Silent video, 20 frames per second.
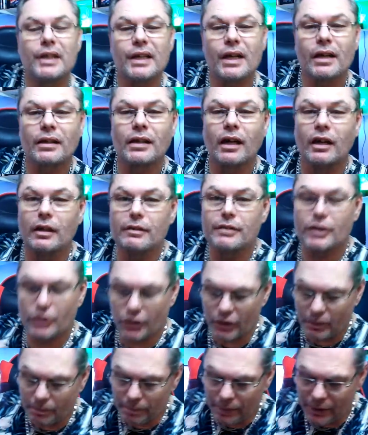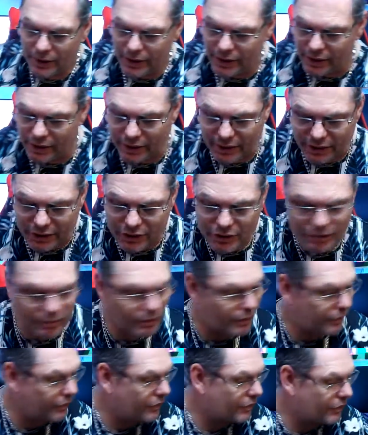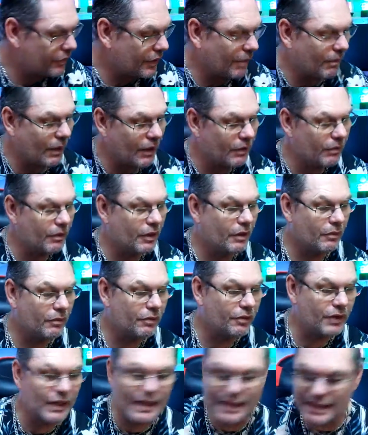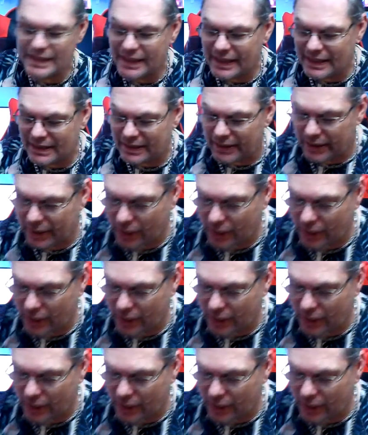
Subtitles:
it over completely to then when the 360